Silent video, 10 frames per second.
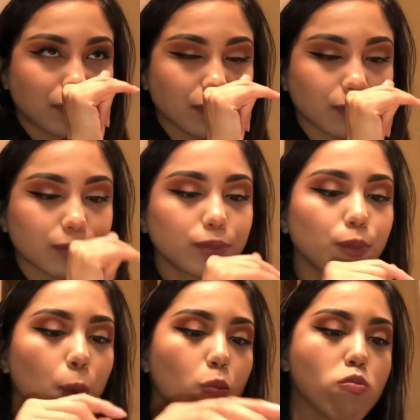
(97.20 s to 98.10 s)

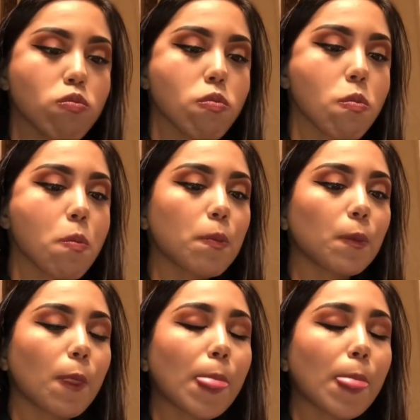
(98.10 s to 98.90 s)
Nobody speaks.